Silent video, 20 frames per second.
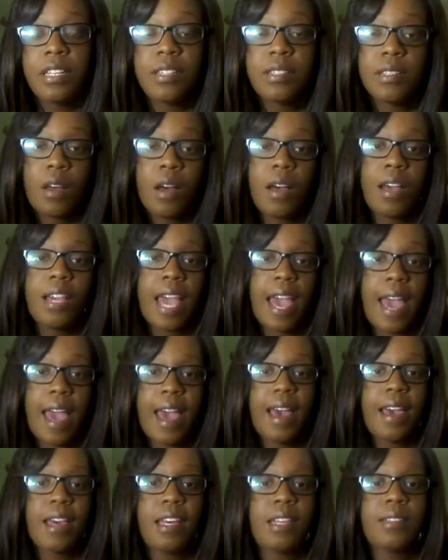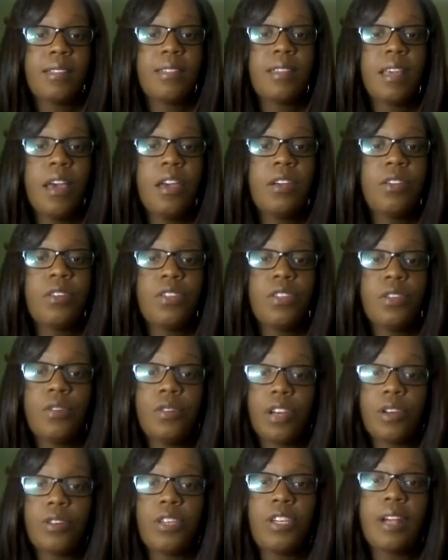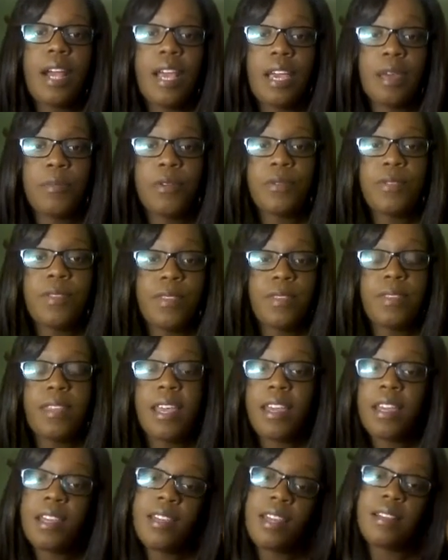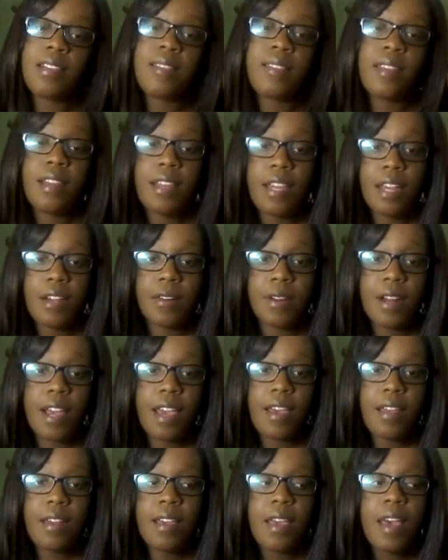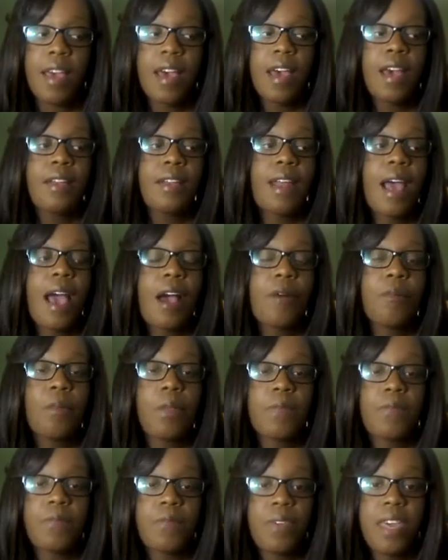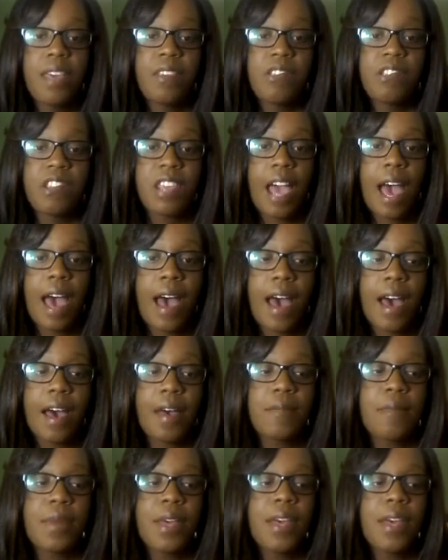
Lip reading: as long as, you're able to stay connected to the internet. Now with this job,